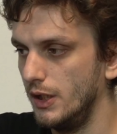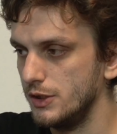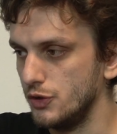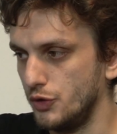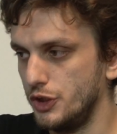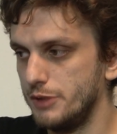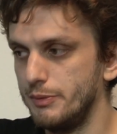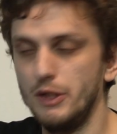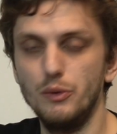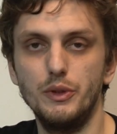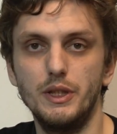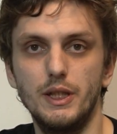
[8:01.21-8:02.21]
So just by
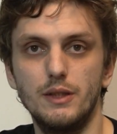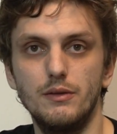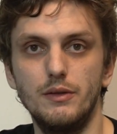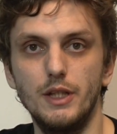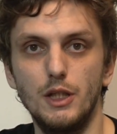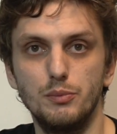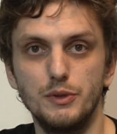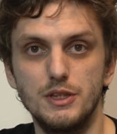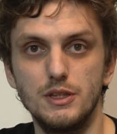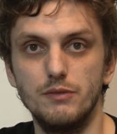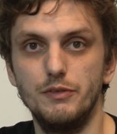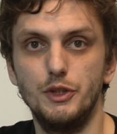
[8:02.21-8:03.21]
looking at the outputs
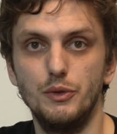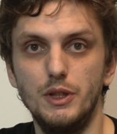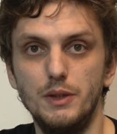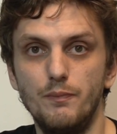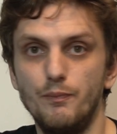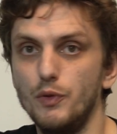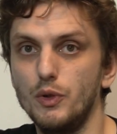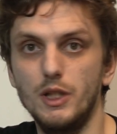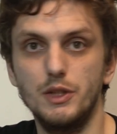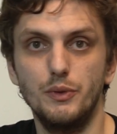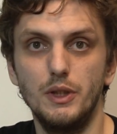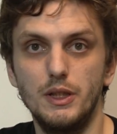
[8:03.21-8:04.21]
individually, you
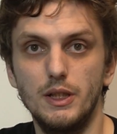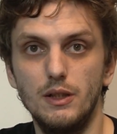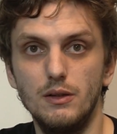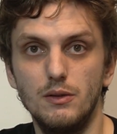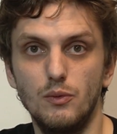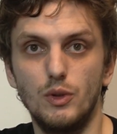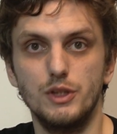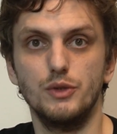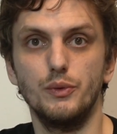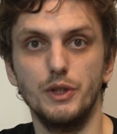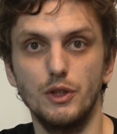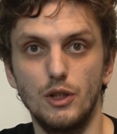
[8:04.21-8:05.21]
can't really tell what's
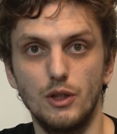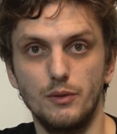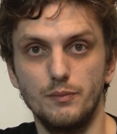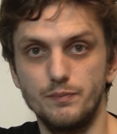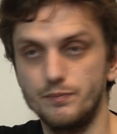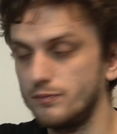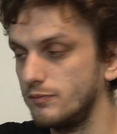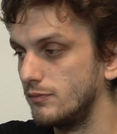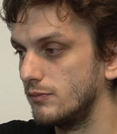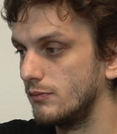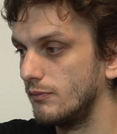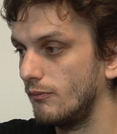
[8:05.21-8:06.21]
going on.
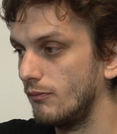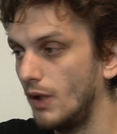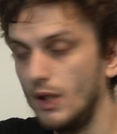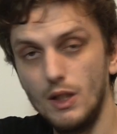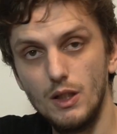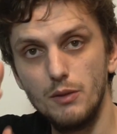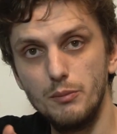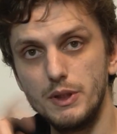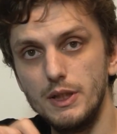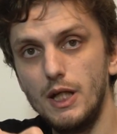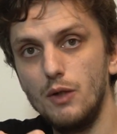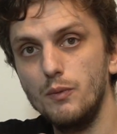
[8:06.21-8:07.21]

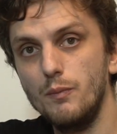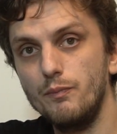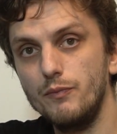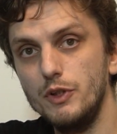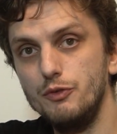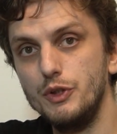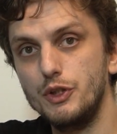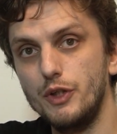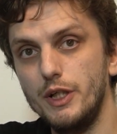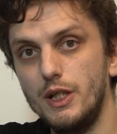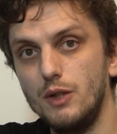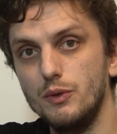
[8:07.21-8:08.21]
But now, if we
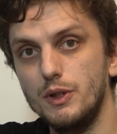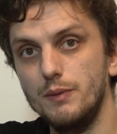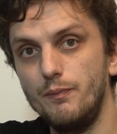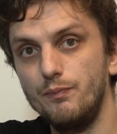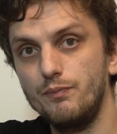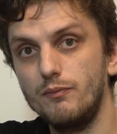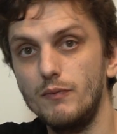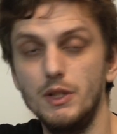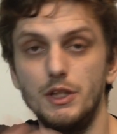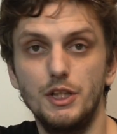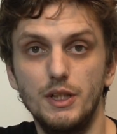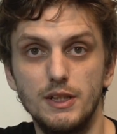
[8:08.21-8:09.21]
try our
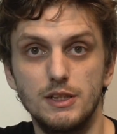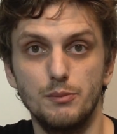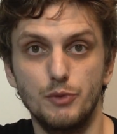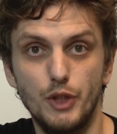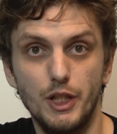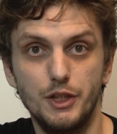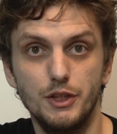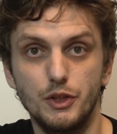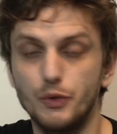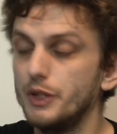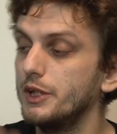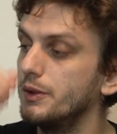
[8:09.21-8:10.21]
addition and subtraction
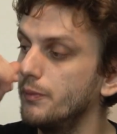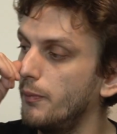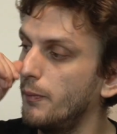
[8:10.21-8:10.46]
trick,